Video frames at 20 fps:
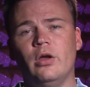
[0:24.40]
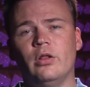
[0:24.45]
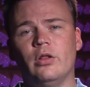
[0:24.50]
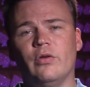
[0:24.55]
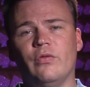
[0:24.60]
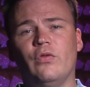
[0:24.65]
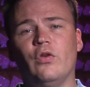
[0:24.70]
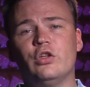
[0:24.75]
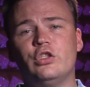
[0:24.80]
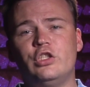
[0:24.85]

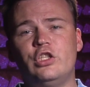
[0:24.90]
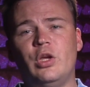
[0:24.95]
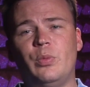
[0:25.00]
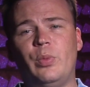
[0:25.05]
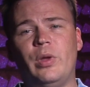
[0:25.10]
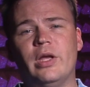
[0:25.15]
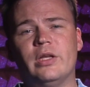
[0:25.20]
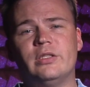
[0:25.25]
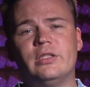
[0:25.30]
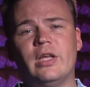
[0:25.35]
The first
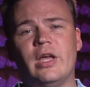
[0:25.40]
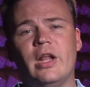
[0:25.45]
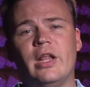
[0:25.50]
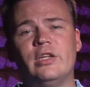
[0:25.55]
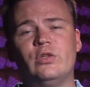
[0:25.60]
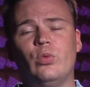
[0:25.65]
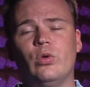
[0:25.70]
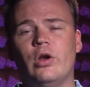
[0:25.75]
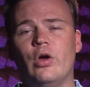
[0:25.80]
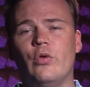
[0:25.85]
GPS
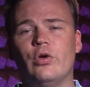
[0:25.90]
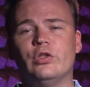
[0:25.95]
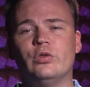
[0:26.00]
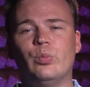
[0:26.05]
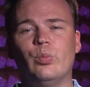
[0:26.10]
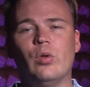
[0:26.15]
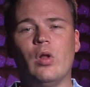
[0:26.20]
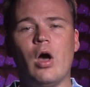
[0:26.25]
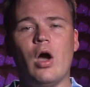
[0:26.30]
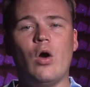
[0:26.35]
satellites were known as
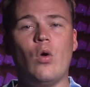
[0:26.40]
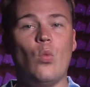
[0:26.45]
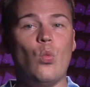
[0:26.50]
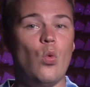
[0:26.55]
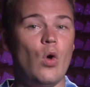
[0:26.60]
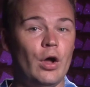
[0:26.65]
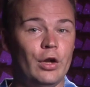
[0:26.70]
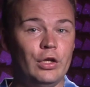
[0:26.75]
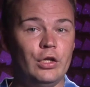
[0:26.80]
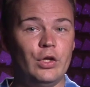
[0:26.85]
Block
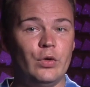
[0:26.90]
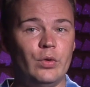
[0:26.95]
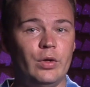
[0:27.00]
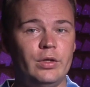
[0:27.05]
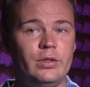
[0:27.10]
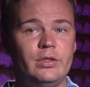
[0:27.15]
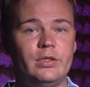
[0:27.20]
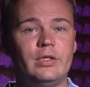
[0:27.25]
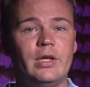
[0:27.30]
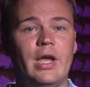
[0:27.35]
I
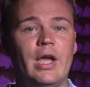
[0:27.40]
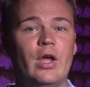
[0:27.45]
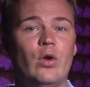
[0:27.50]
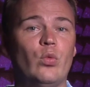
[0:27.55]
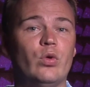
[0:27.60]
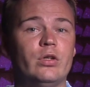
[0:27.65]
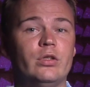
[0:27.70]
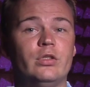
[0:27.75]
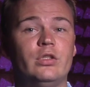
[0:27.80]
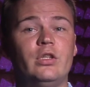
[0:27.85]
units
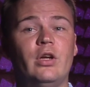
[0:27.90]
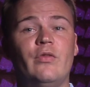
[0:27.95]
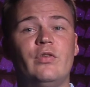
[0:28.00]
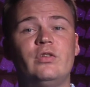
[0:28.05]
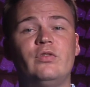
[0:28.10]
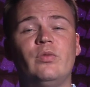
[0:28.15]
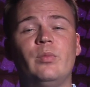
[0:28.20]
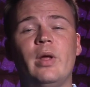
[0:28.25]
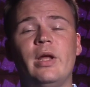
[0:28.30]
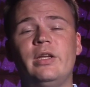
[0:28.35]
and were in
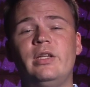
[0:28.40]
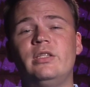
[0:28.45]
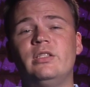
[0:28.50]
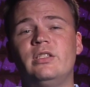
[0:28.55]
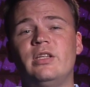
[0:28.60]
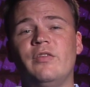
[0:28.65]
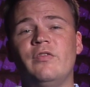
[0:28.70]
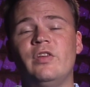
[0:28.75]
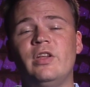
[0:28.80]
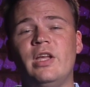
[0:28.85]
service from
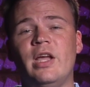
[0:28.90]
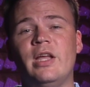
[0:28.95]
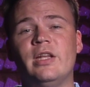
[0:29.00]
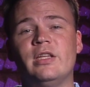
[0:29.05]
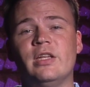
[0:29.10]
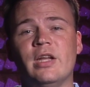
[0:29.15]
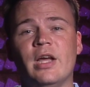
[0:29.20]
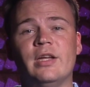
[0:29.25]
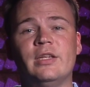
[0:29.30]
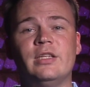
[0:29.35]
1978
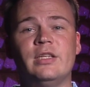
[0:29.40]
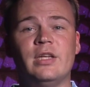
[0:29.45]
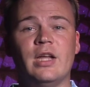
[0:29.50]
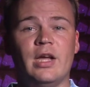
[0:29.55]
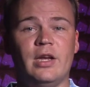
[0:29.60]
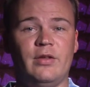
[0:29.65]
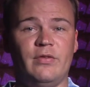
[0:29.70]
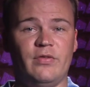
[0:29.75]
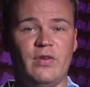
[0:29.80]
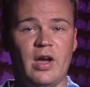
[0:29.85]
to
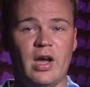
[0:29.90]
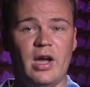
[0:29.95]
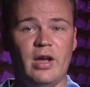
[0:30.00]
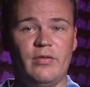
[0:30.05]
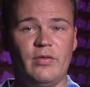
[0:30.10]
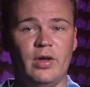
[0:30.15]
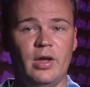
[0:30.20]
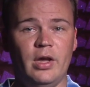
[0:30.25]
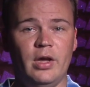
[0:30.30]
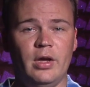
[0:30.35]

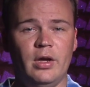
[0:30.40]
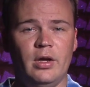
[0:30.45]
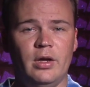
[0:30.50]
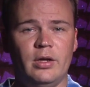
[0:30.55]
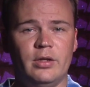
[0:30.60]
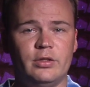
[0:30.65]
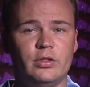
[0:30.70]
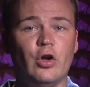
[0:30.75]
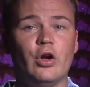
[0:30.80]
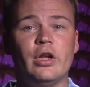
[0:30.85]
1995.
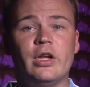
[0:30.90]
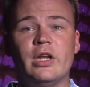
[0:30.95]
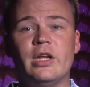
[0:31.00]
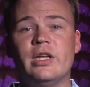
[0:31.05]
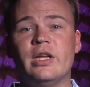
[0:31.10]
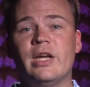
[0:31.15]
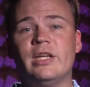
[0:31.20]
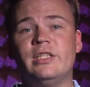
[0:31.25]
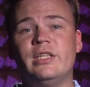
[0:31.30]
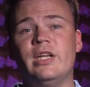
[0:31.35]
Starting
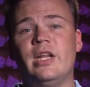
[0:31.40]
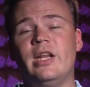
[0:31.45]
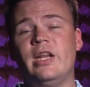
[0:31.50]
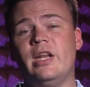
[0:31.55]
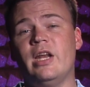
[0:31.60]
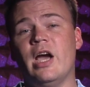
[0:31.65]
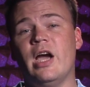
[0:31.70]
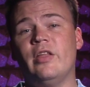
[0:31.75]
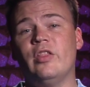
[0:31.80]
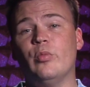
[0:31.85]
in
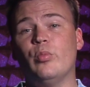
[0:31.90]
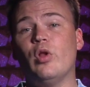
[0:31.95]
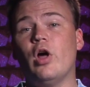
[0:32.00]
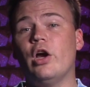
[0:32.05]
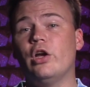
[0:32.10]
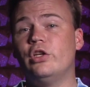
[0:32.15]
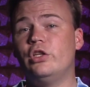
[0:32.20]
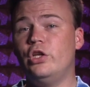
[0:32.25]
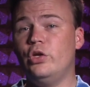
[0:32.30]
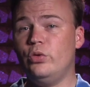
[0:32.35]
1989, the
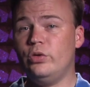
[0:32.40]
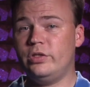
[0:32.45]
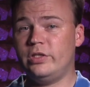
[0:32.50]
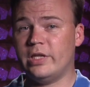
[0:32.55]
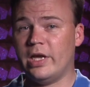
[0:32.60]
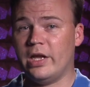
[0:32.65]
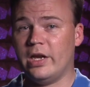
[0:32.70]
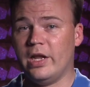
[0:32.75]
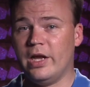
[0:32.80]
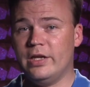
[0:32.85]
Block II
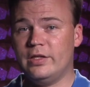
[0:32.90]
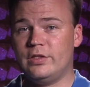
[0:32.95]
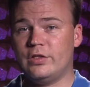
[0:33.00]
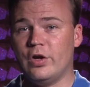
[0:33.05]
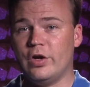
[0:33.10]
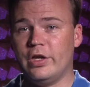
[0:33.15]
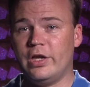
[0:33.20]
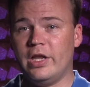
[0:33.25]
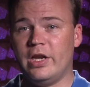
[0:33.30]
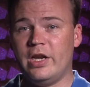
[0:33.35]
satellites
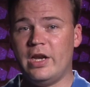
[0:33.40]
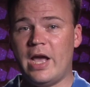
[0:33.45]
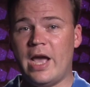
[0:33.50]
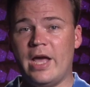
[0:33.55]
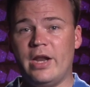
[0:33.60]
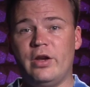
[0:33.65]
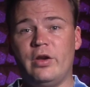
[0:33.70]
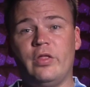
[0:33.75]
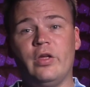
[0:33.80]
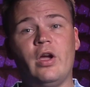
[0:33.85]
started getting
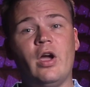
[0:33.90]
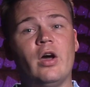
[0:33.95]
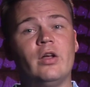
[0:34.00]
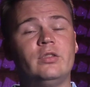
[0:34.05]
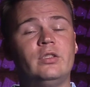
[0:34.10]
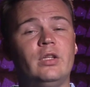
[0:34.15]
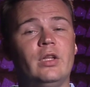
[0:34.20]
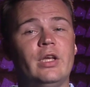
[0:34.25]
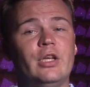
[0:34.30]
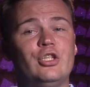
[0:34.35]
added to the
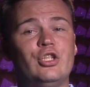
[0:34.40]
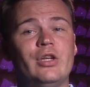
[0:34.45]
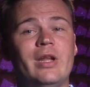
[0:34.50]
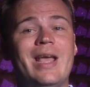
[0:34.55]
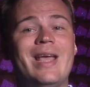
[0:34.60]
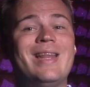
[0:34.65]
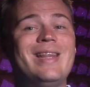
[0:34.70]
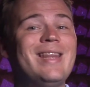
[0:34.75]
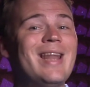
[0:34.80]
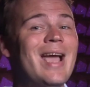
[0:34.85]
constellation,
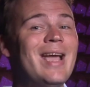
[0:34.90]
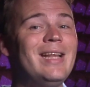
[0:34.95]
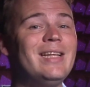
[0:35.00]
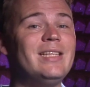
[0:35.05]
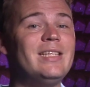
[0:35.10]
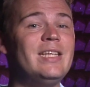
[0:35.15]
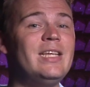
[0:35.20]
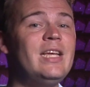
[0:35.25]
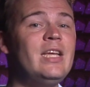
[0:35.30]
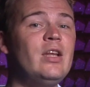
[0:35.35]
and
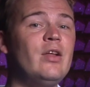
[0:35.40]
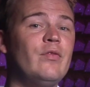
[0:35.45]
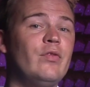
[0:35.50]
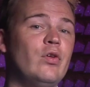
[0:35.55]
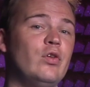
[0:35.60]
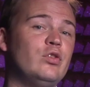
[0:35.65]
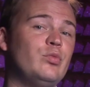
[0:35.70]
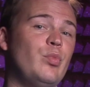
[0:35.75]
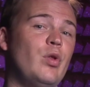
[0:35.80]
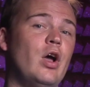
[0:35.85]
19 of
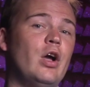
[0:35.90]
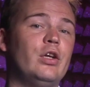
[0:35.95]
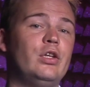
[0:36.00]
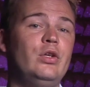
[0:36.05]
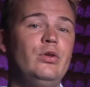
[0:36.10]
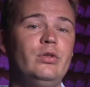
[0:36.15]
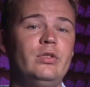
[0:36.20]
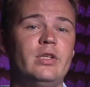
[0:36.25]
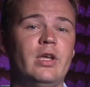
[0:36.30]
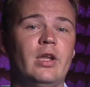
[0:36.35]
those
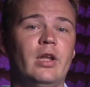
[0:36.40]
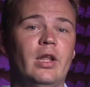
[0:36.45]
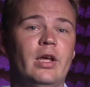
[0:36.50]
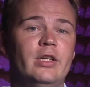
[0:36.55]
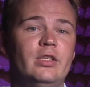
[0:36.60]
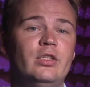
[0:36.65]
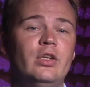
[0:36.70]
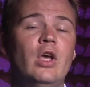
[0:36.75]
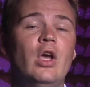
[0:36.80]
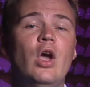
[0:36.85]
Block II
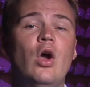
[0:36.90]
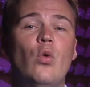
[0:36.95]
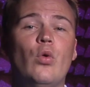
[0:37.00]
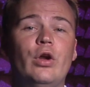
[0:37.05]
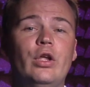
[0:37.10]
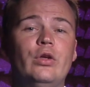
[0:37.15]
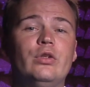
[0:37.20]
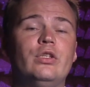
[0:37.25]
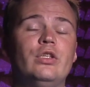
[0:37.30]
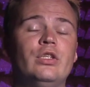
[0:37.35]
satellites
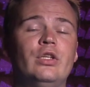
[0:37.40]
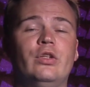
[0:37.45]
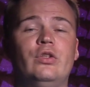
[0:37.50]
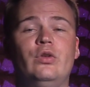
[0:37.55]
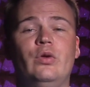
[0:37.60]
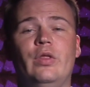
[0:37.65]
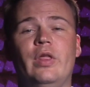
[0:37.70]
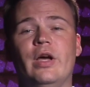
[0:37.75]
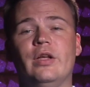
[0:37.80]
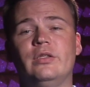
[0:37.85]
were used until
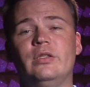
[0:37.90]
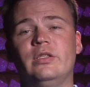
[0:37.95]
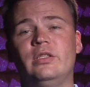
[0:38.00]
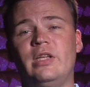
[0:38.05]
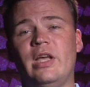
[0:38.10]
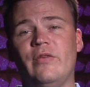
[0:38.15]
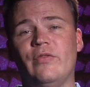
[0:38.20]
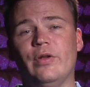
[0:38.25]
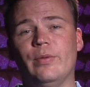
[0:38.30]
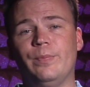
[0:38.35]

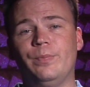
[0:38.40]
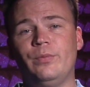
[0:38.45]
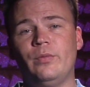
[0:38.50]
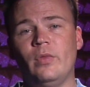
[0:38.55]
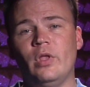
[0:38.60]
2007.